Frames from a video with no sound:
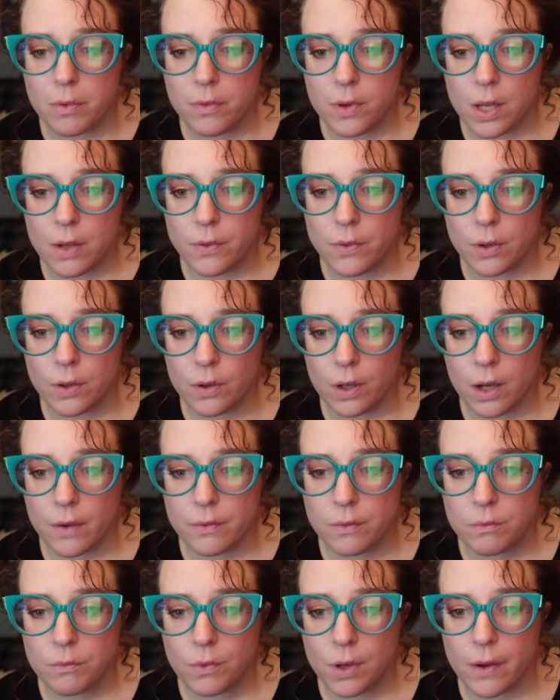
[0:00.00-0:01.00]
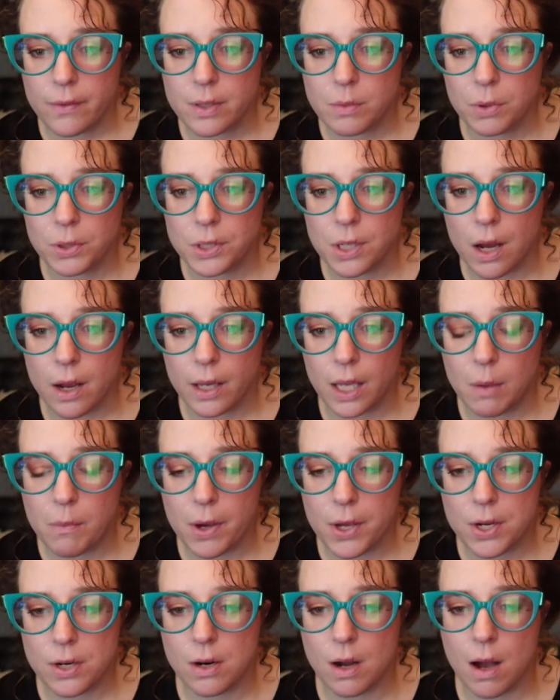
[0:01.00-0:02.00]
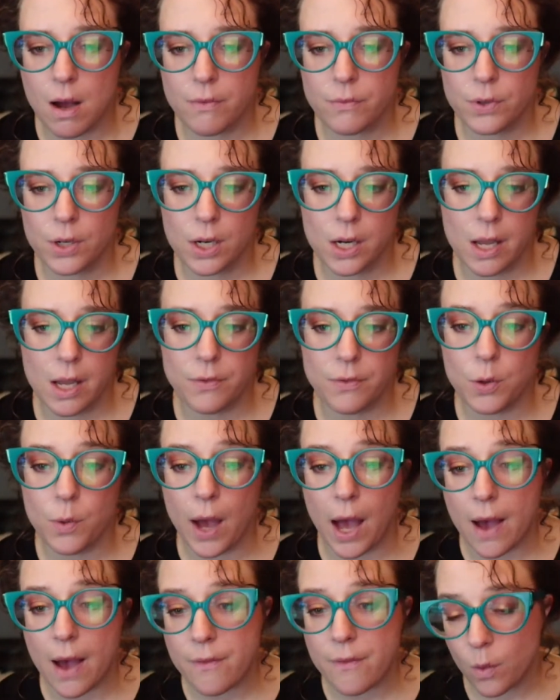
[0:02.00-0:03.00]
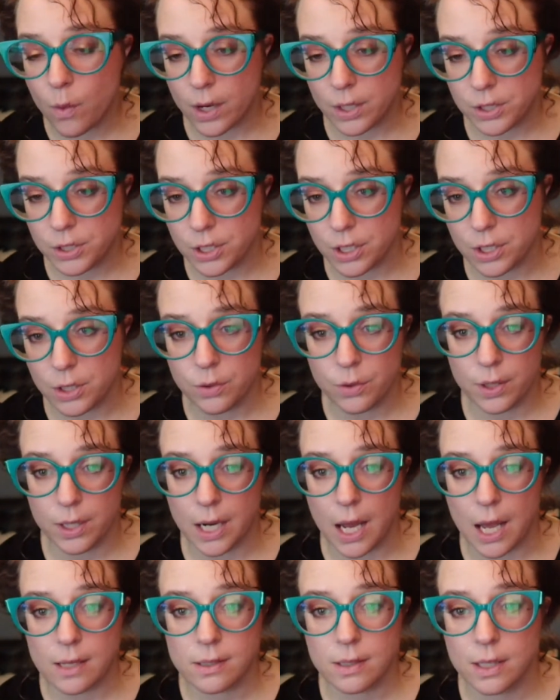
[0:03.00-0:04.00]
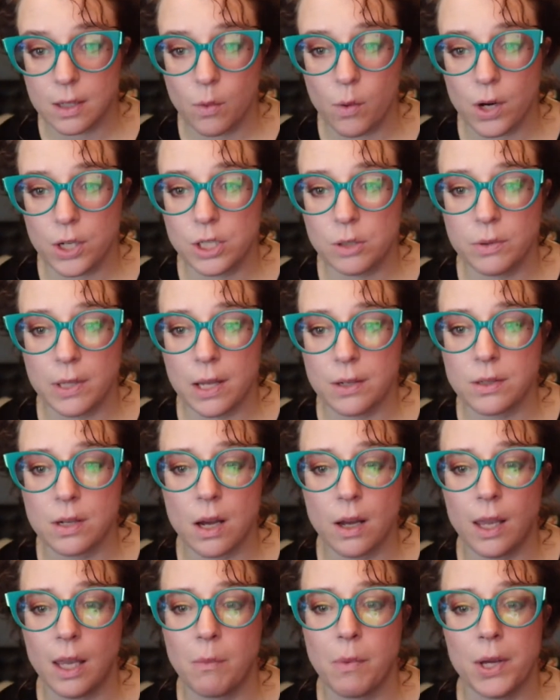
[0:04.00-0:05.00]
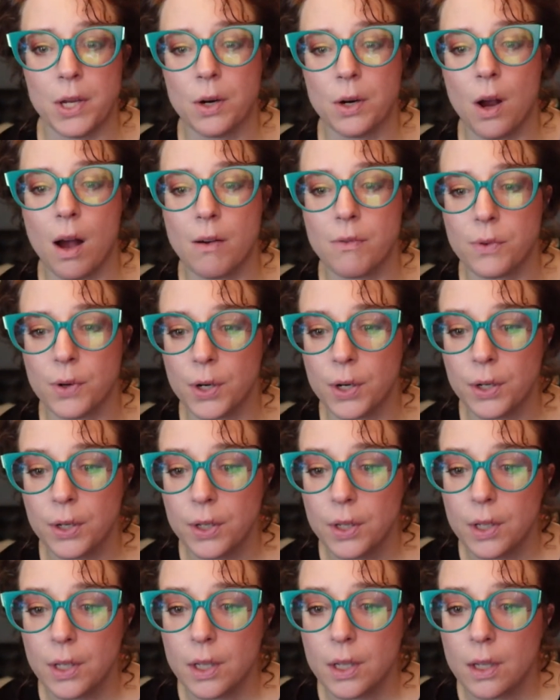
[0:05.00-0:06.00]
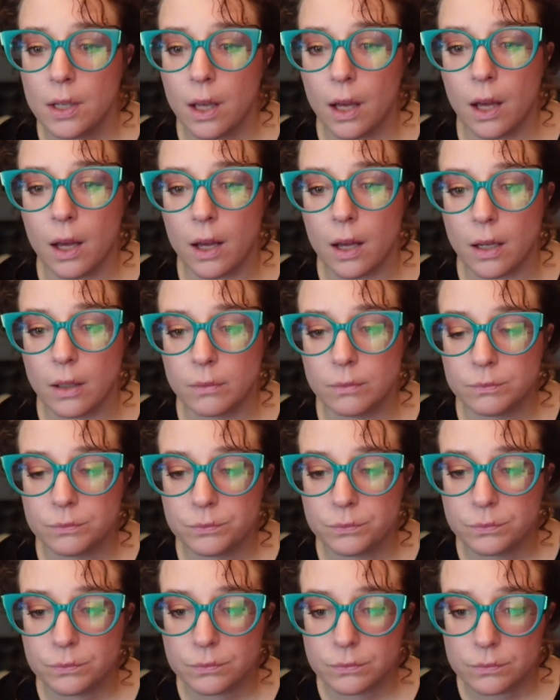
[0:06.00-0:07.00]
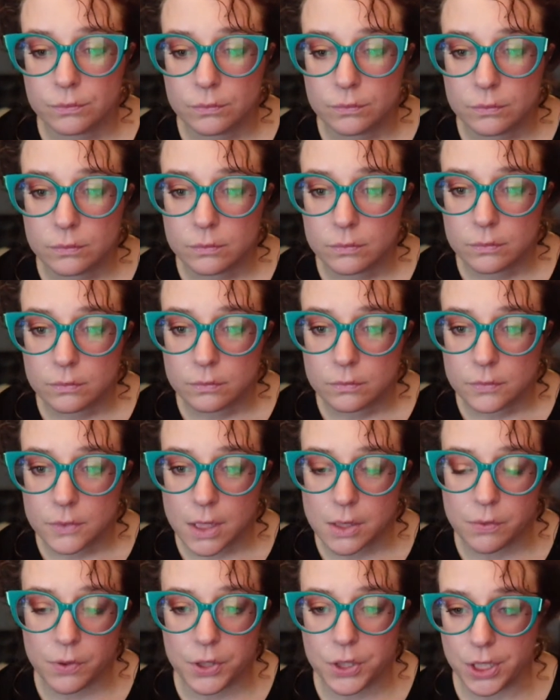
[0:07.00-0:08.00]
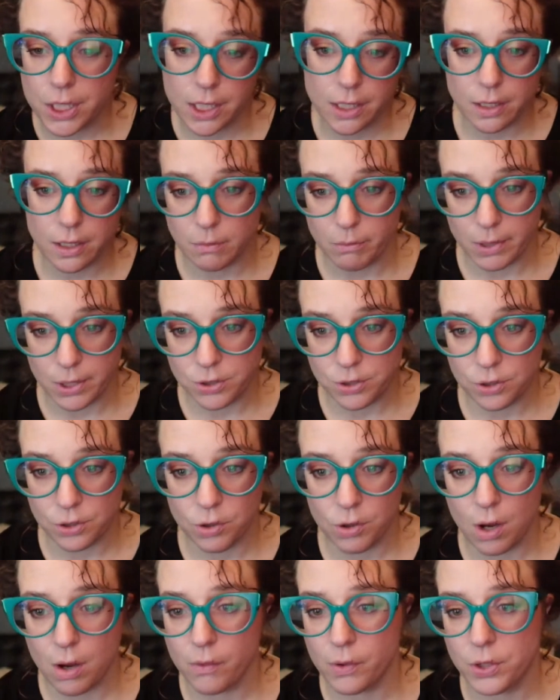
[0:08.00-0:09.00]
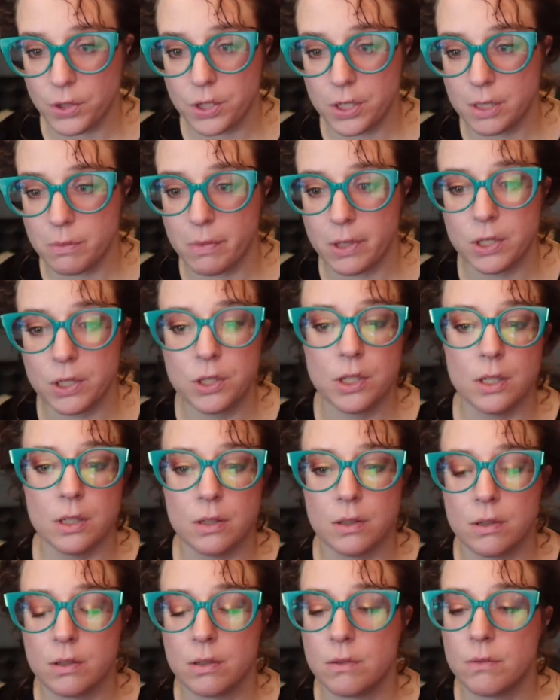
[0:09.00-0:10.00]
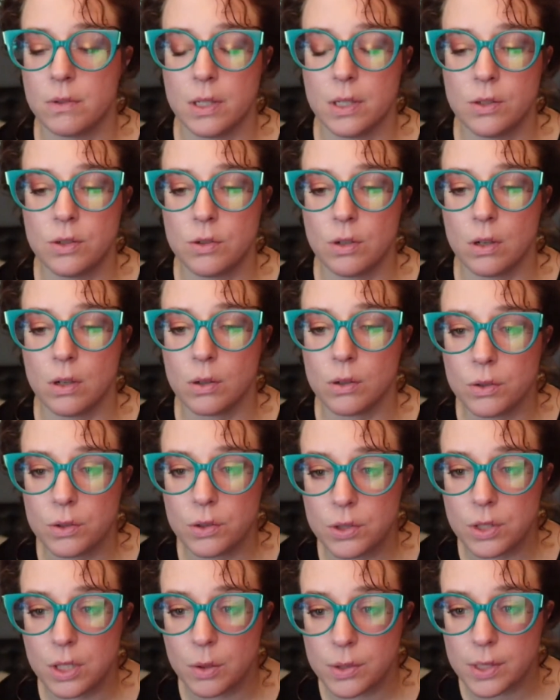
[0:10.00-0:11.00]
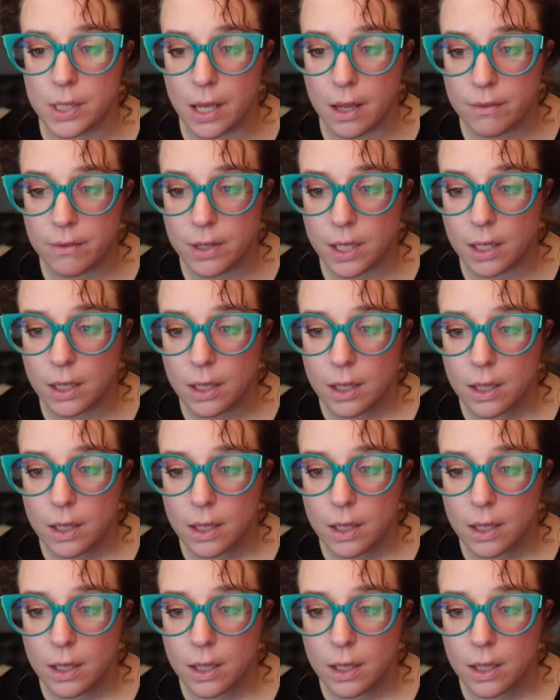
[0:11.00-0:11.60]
if you don't feel comfortable talking about your offer. If you have a question, you can ask the question, not talking about your offer. Because Rashida didn't mention her offer. She just mentioned the struggle she was having.